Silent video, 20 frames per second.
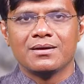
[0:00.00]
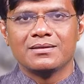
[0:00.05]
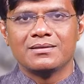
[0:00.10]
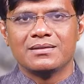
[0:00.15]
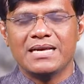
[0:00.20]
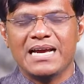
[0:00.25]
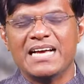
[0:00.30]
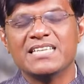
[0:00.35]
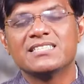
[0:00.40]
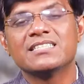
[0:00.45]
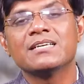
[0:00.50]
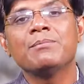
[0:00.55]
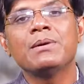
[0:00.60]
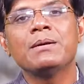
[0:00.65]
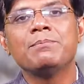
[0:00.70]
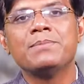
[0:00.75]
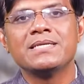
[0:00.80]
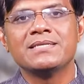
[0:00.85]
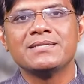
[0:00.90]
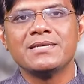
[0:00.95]
The
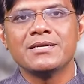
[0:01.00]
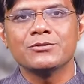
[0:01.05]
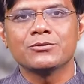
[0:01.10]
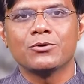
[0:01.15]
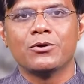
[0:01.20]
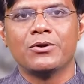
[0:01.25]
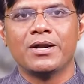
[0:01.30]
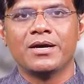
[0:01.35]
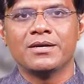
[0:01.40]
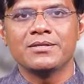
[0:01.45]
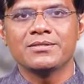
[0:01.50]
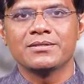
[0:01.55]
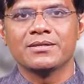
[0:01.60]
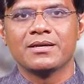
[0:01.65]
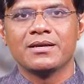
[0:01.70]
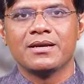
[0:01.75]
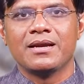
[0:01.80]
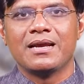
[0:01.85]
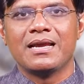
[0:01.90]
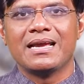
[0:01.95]
SME business owners
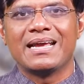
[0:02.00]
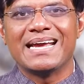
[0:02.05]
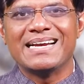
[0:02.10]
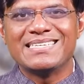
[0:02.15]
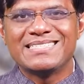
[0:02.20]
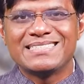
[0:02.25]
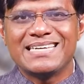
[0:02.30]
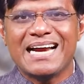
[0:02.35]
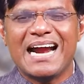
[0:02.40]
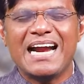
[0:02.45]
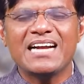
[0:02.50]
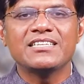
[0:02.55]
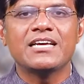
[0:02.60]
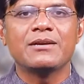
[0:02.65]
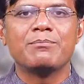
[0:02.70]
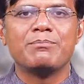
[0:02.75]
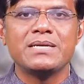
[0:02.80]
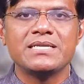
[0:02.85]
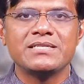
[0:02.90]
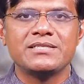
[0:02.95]
can start
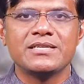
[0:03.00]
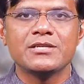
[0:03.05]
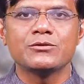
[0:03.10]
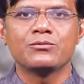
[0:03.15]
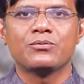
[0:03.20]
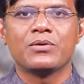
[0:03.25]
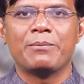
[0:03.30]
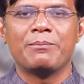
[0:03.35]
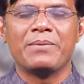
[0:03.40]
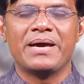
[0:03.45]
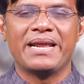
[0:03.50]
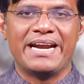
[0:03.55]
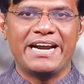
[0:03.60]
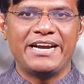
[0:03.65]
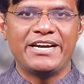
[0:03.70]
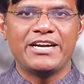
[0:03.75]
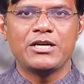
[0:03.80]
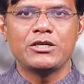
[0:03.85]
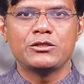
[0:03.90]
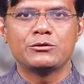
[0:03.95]
their business from a
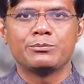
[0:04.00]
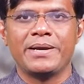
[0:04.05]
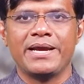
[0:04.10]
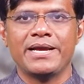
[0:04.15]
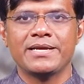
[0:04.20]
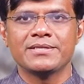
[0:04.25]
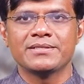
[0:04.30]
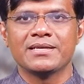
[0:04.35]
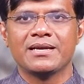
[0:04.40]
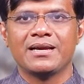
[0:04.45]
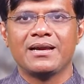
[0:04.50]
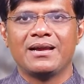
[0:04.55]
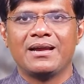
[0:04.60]
rented space